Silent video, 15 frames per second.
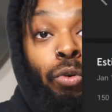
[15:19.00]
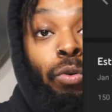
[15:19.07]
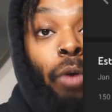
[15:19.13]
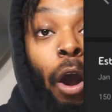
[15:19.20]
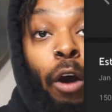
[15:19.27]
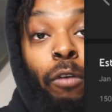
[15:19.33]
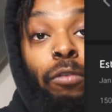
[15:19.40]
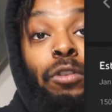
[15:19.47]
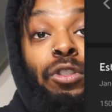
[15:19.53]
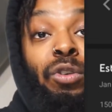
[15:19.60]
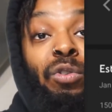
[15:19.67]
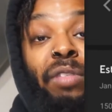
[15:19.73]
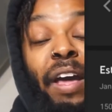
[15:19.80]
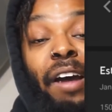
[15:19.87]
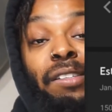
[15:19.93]
over
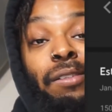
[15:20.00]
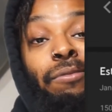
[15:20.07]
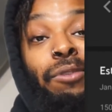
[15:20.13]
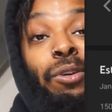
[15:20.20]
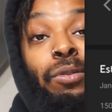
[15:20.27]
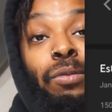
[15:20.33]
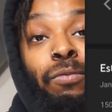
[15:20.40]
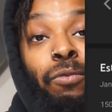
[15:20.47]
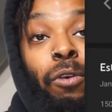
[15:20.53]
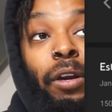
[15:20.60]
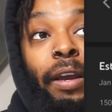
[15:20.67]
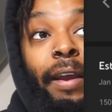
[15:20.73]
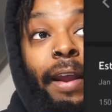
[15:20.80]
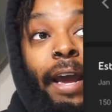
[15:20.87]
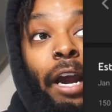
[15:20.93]
2,000 views in
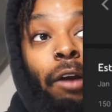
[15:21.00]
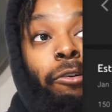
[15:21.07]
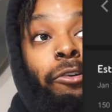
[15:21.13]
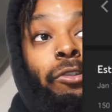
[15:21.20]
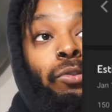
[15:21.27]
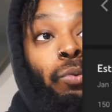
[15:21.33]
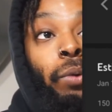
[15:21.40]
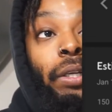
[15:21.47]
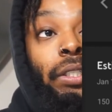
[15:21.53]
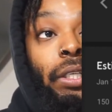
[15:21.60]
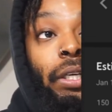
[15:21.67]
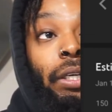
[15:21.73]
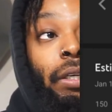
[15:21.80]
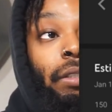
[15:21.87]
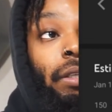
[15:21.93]
48 hours, which
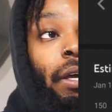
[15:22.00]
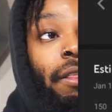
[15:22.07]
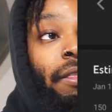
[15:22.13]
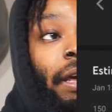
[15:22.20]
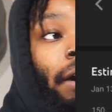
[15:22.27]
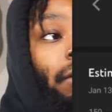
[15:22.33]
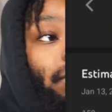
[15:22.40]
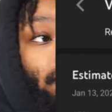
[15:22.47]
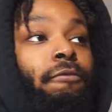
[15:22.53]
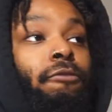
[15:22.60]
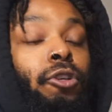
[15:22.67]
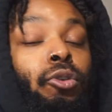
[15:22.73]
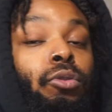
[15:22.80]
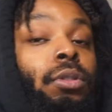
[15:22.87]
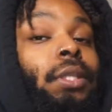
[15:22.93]
is 1,000
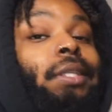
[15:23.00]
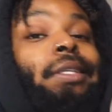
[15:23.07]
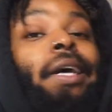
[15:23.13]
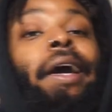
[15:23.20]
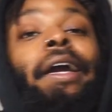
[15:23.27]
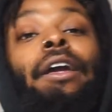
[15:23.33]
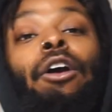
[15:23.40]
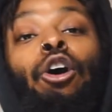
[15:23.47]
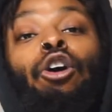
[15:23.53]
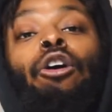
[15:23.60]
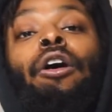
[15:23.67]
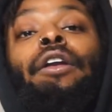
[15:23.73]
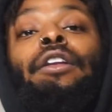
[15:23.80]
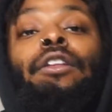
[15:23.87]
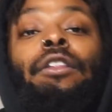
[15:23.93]
views a day
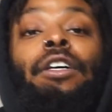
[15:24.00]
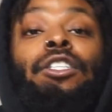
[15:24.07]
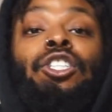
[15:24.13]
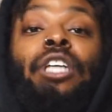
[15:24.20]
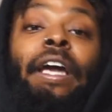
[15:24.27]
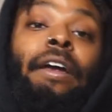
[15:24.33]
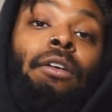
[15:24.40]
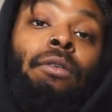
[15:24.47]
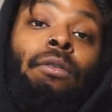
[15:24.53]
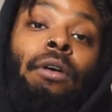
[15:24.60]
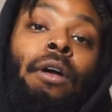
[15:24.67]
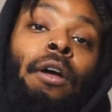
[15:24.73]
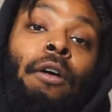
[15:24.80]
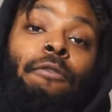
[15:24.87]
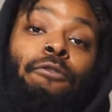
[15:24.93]
on the channel
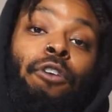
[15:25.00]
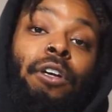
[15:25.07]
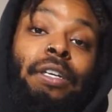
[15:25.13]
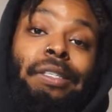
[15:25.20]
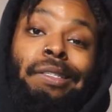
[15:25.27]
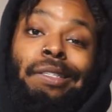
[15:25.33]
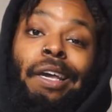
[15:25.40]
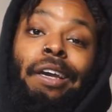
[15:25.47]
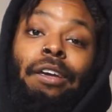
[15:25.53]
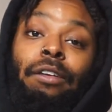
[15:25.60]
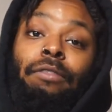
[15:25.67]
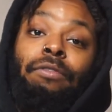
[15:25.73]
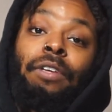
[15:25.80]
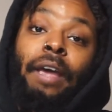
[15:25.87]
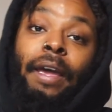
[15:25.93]
for
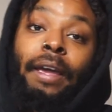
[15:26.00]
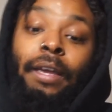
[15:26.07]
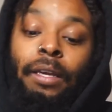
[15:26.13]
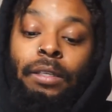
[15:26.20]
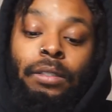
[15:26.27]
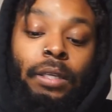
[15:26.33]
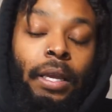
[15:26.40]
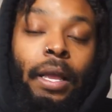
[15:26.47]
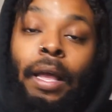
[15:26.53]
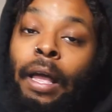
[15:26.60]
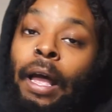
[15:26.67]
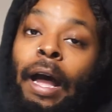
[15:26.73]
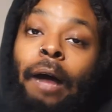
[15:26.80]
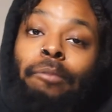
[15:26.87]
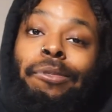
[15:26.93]
consecutive days.
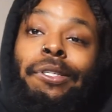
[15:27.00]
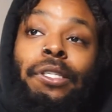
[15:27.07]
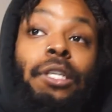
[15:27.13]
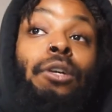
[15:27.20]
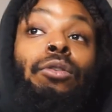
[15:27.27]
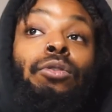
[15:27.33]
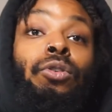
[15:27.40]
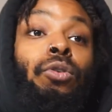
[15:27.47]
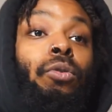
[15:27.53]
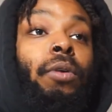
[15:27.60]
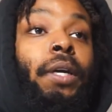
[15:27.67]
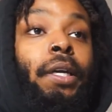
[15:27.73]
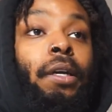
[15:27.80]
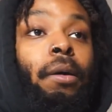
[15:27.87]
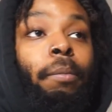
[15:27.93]
I'm still
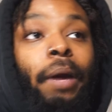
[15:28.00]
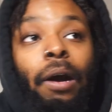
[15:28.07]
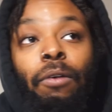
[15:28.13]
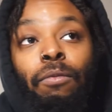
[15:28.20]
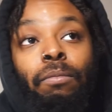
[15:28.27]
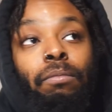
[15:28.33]
doing about